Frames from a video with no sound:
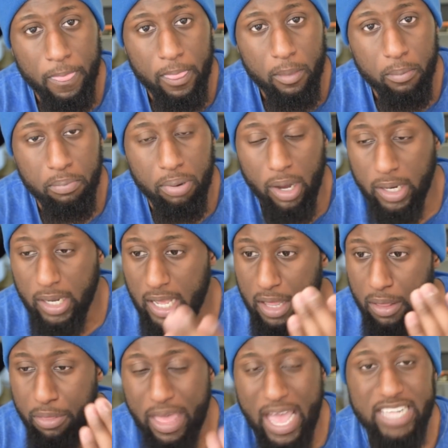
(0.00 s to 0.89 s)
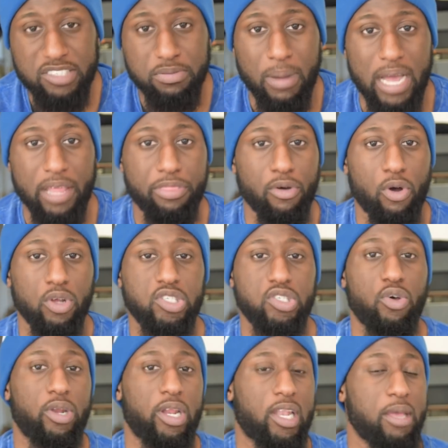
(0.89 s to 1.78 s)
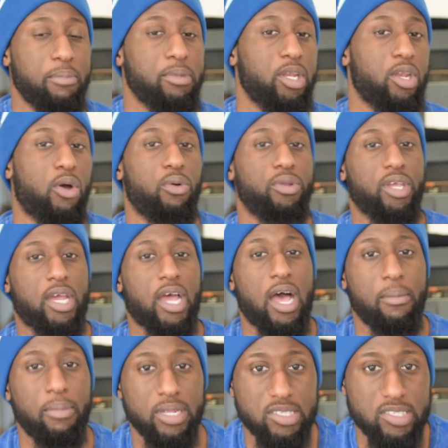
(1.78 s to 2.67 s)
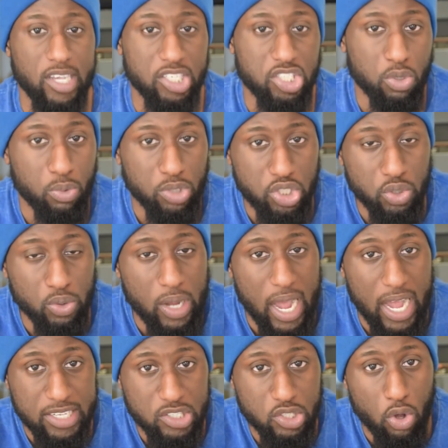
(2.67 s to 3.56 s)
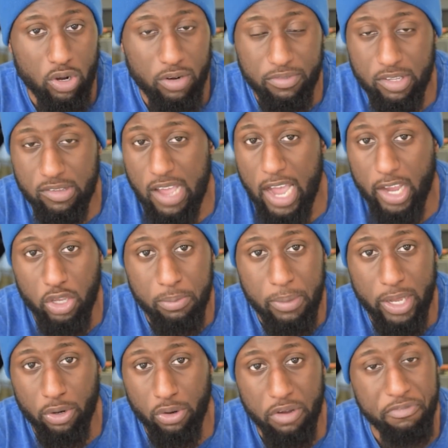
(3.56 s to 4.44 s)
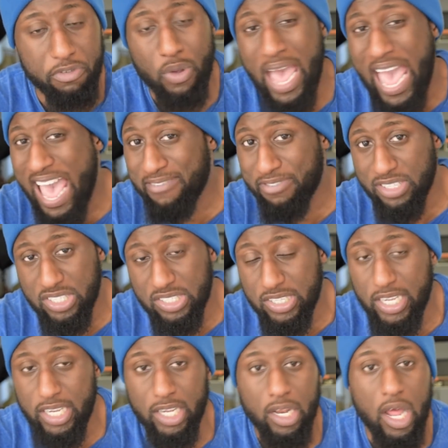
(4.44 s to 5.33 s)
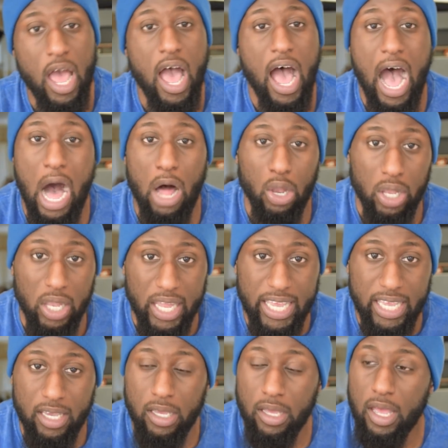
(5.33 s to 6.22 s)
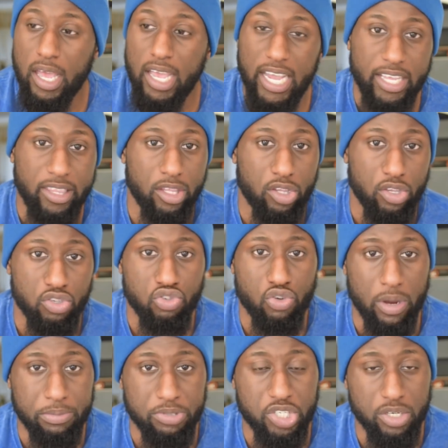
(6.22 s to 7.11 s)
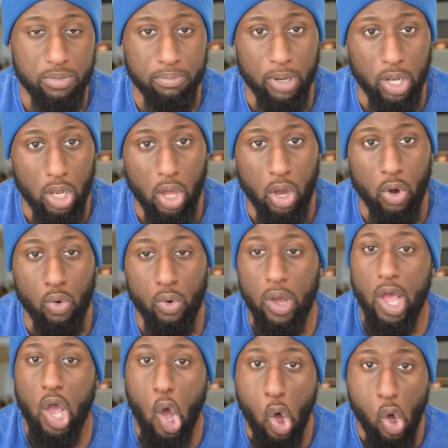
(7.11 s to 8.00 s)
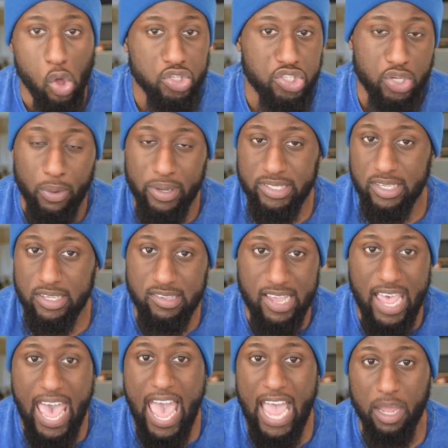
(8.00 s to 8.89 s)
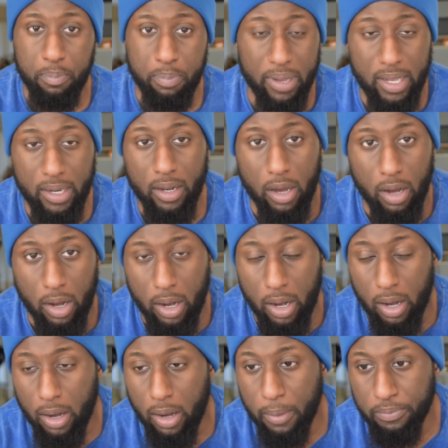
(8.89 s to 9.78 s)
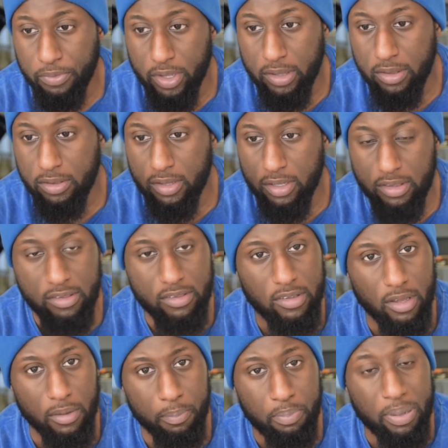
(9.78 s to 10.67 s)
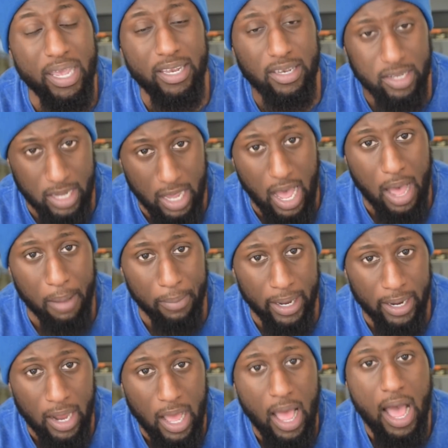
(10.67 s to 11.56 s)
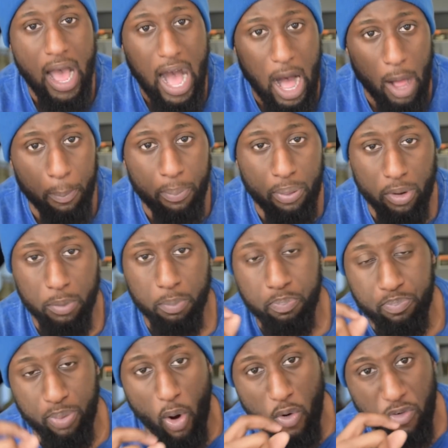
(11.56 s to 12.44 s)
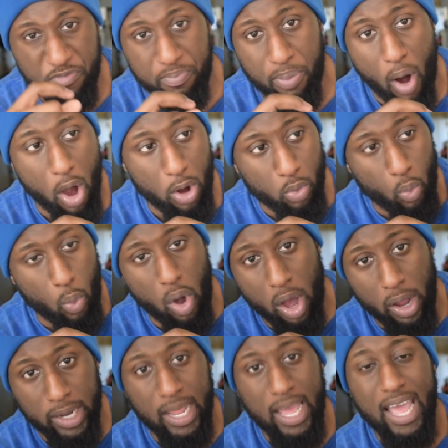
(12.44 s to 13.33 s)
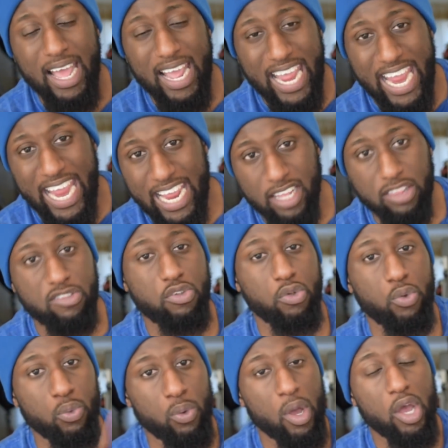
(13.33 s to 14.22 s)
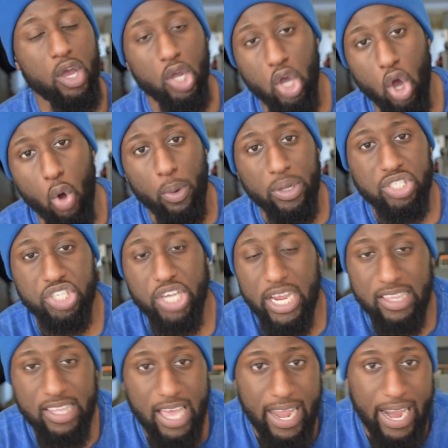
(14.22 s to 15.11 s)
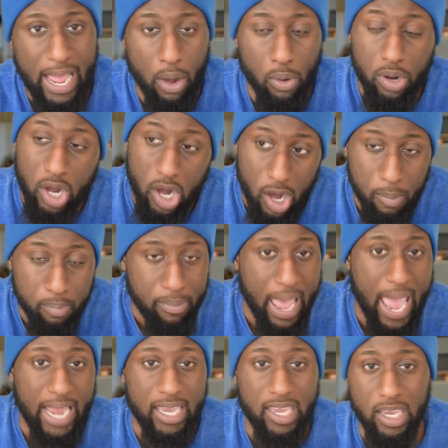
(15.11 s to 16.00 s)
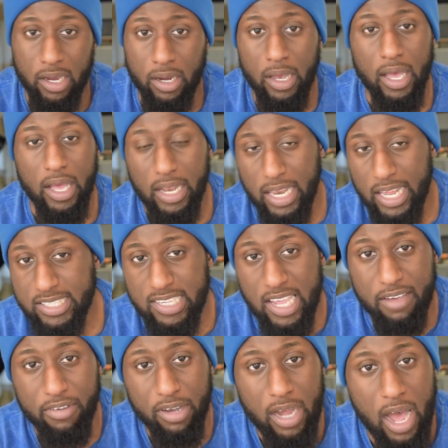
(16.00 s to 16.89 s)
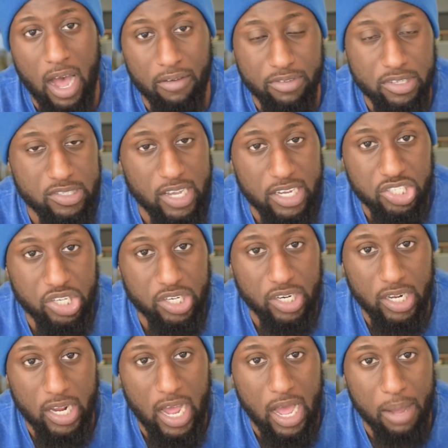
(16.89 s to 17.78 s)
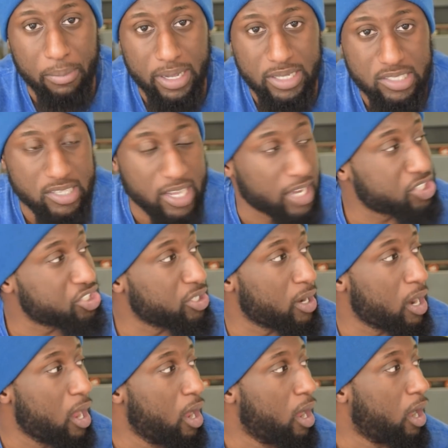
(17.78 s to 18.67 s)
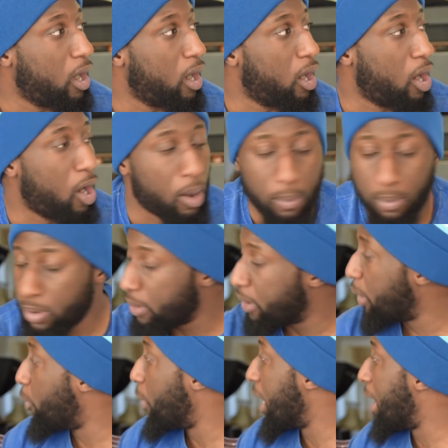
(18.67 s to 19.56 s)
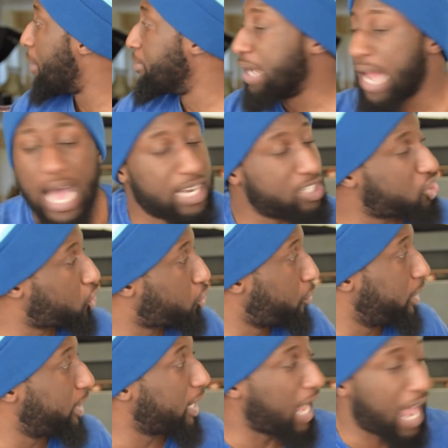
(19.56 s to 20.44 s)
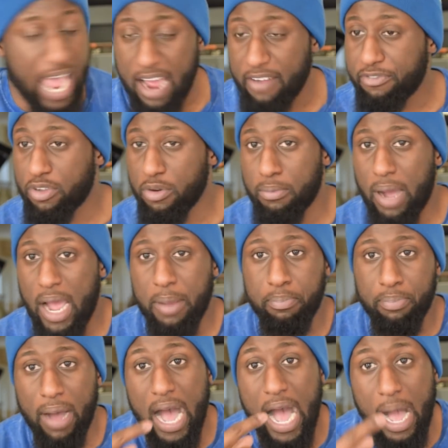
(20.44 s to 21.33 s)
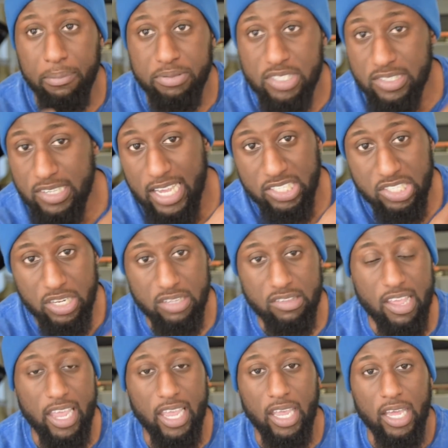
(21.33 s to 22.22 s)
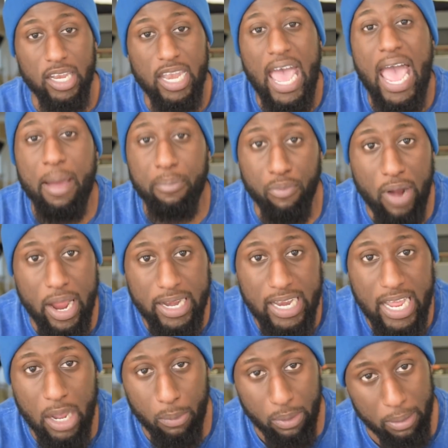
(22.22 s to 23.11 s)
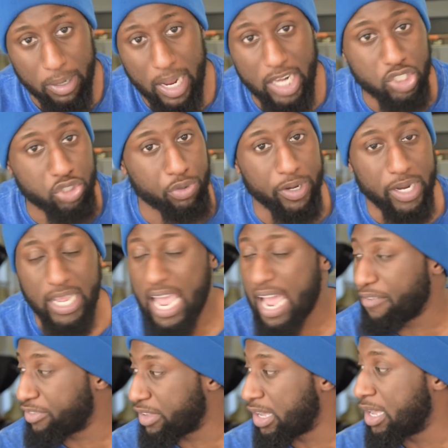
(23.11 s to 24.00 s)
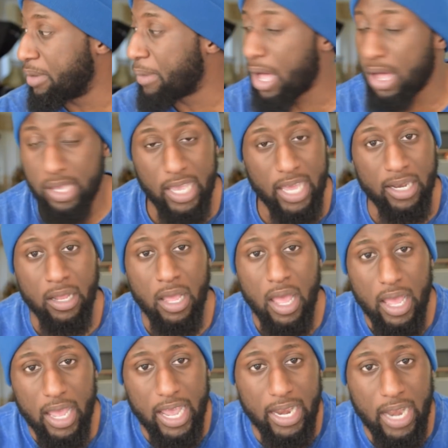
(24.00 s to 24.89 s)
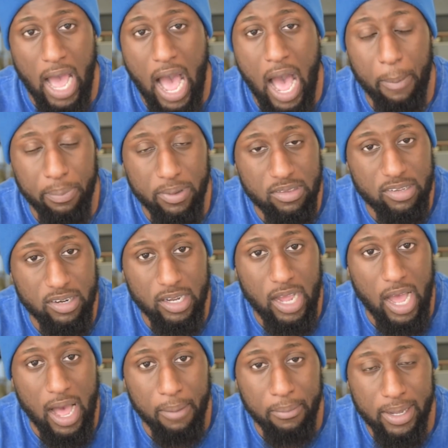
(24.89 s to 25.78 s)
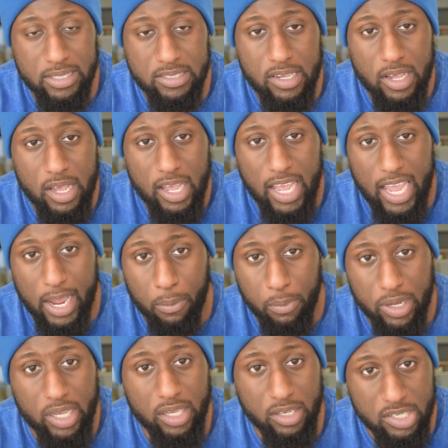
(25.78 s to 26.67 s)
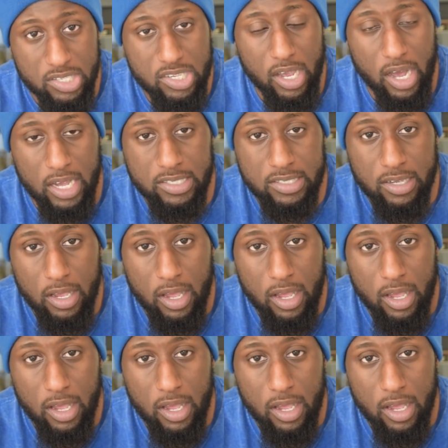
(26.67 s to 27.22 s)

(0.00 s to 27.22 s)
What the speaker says: But that's my thoughts on it. Let me know in the comment section what you guys thought of the documentary. If you haven't seen it, I'll link in the description below. Also, as a tag pin, the pinned comment, I'll put both part one and two. Go and check that out. Come back here. Let's have a conversation in the comment section. When I'm not treating after my pops, he's actually taking a nap right now. When I'm not treating after him, I'll get and hop into the comments and we can discuss.